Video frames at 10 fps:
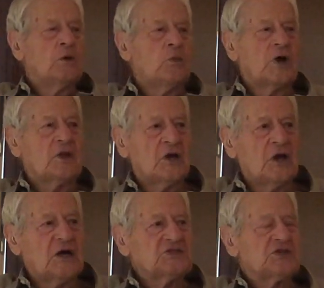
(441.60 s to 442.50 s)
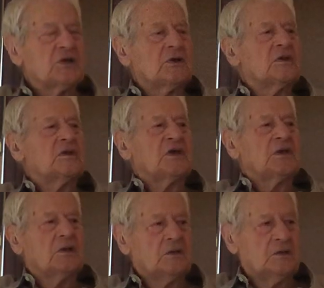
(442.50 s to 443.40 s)
one of the guys there,
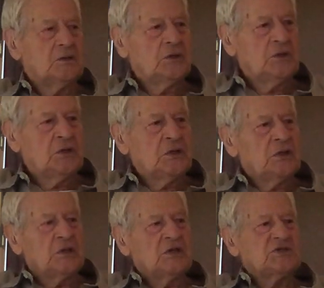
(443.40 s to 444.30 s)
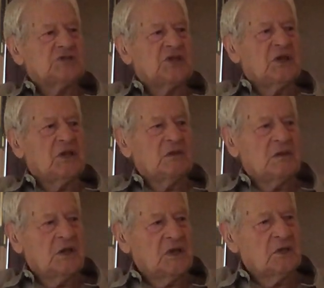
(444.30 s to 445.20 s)
he said
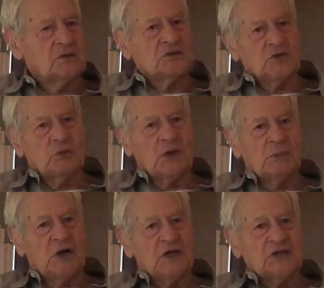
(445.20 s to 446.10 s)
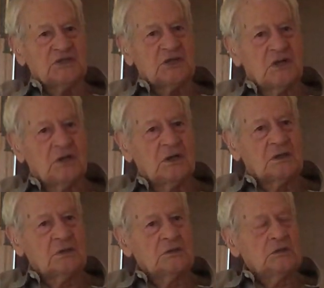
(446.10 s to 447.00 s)
they killed two of my buddies.
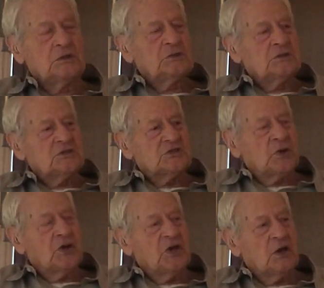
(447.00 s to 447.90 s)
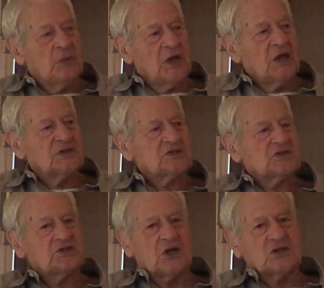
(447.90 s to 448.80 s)
So he come and asked a
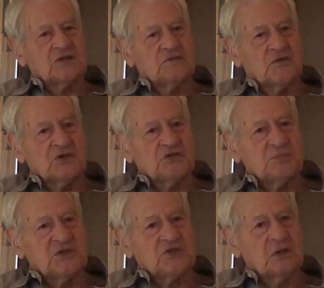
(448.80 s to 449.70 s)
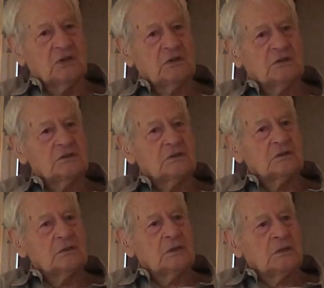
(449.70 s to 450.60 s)
sergeant for his pistol.
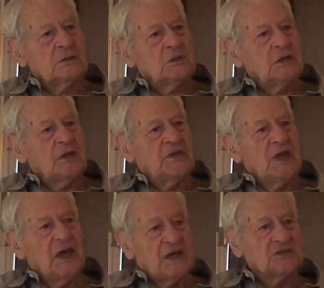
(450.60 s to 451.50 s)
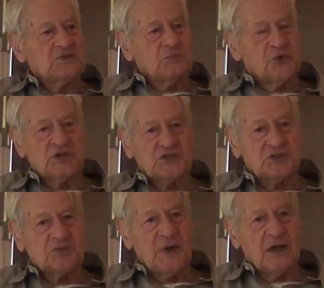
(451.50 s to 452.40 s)
And they had some
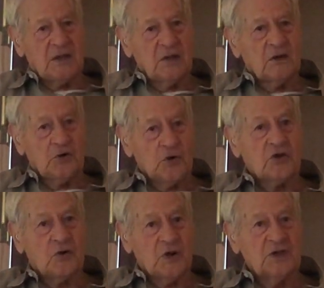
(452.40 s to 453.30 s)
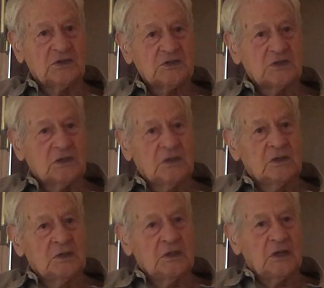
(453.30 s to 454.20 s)
prisoners back there, North Koreans,
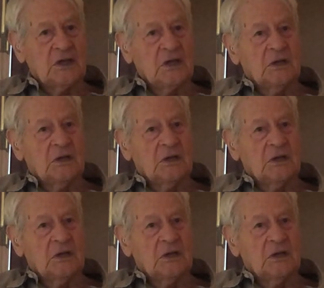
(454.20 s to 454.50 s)
and